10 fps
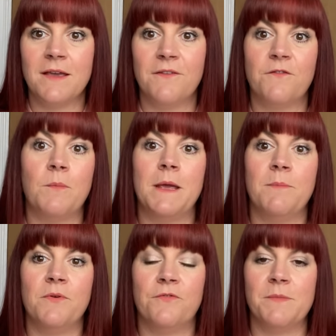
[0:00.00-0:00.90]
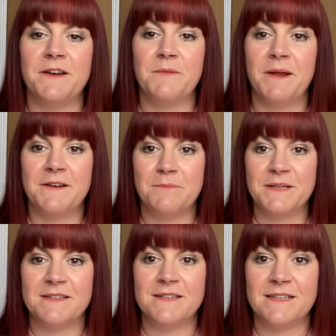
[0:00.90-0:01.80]
gift for people from independent
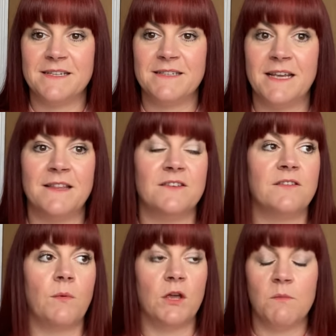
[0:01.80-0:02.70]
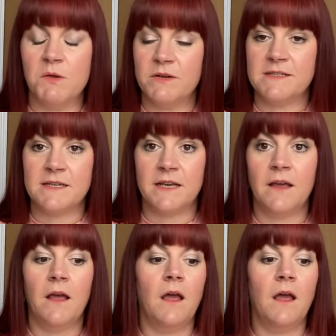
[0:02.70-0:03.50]
businesses in the sewing community.